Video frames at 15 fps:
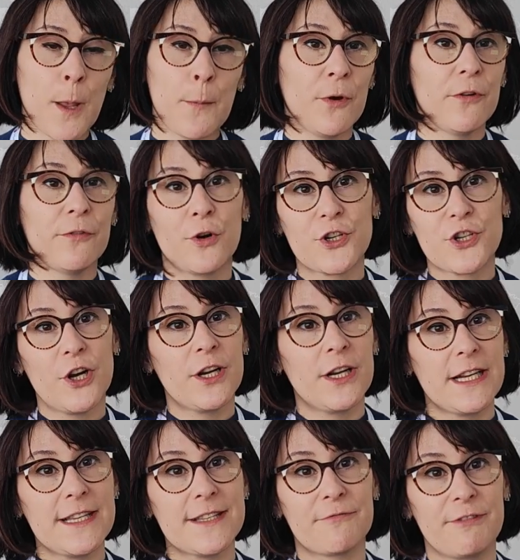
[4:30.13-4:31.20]
But for
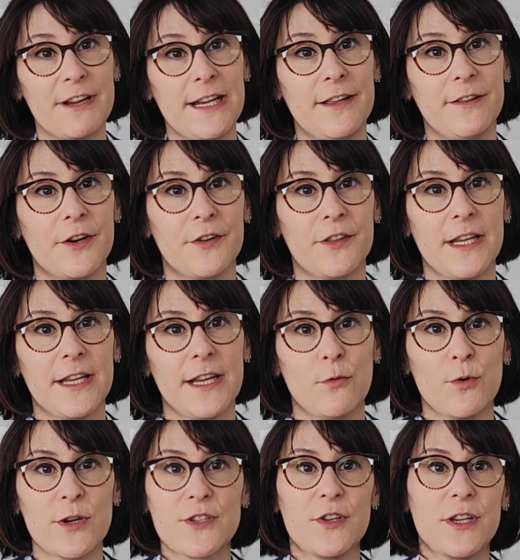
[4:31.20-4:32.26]
journalists, really, they're
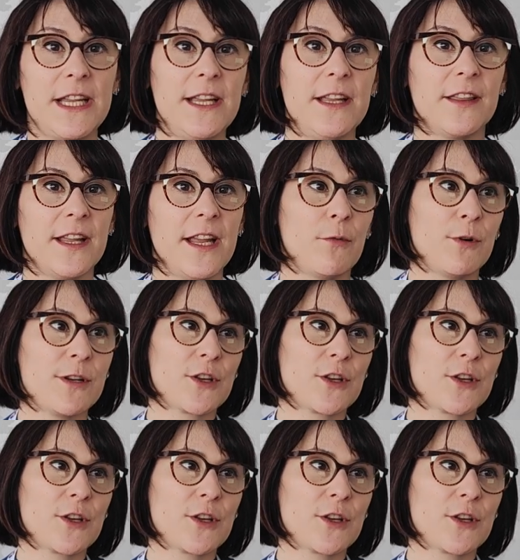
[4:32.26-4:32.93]
thinking, what's the key thing?